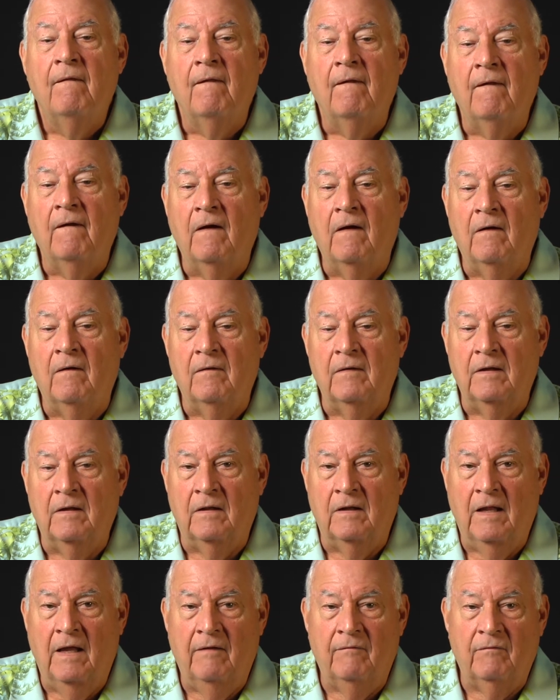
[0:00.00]

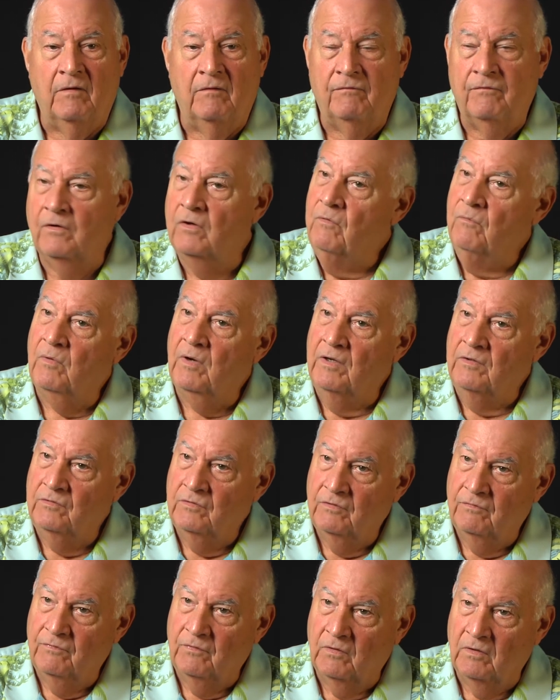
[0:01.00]
and uh, having a
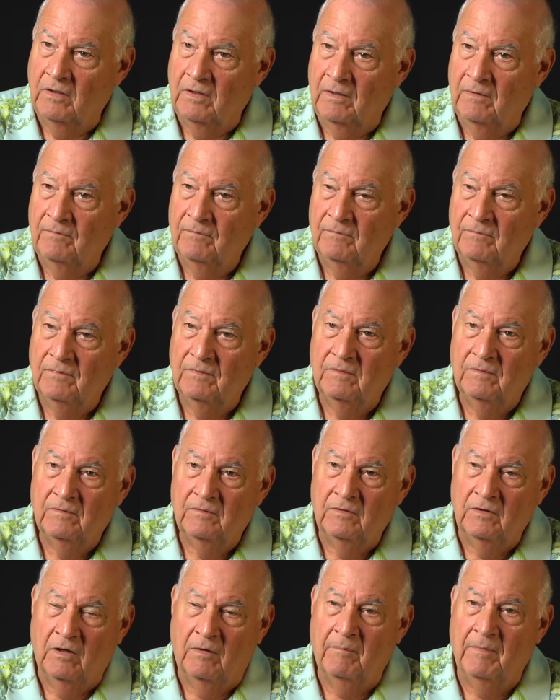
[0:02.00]
fundraiser for a
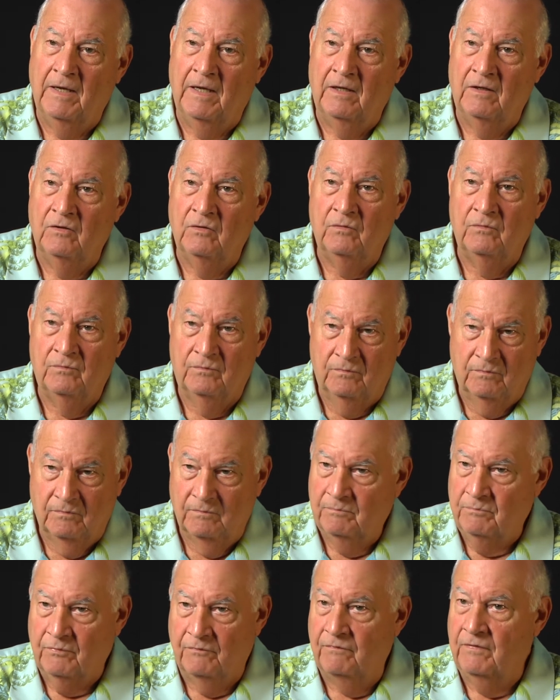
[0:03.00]
young man who's
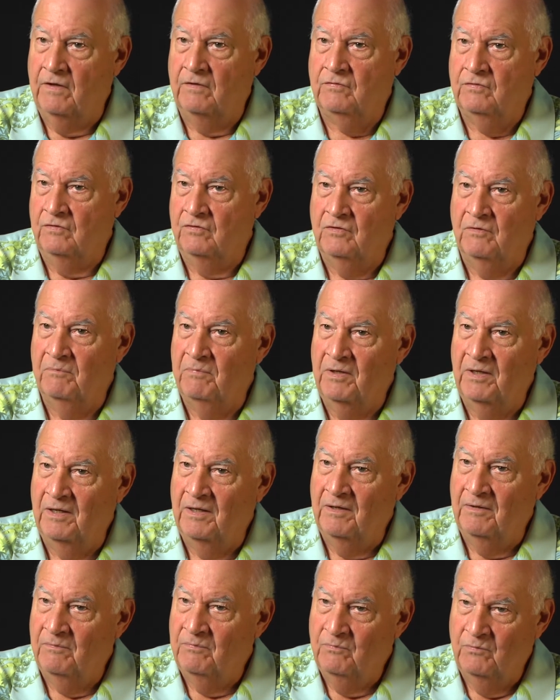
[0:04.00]
professes to be
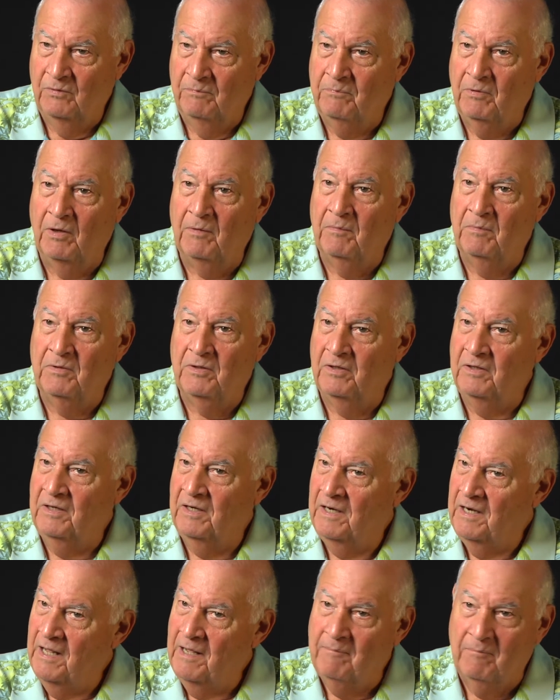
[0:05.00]
a Republican,
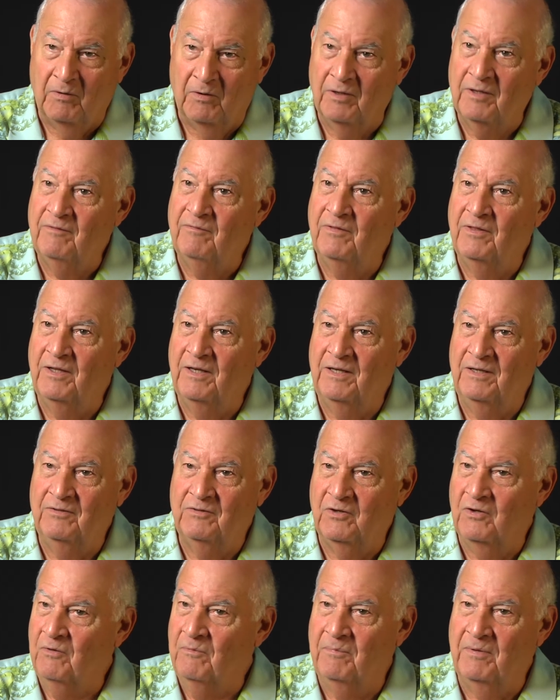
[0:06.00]
and I believe that he's
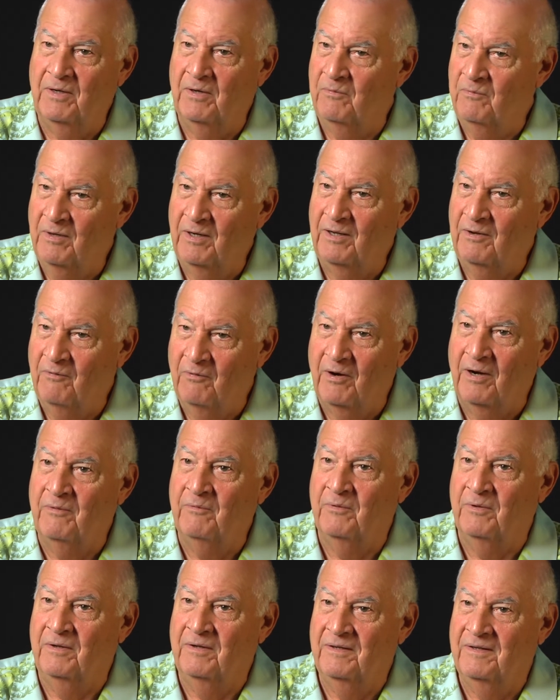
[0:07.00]
going to be a really great
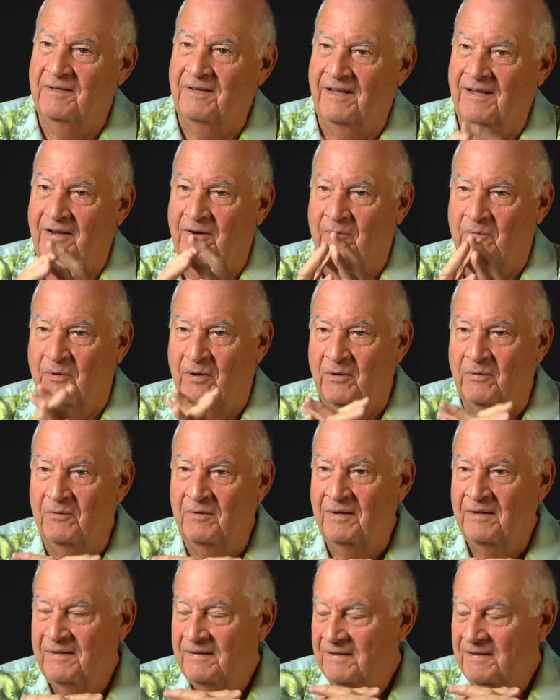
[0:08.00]
one down the road.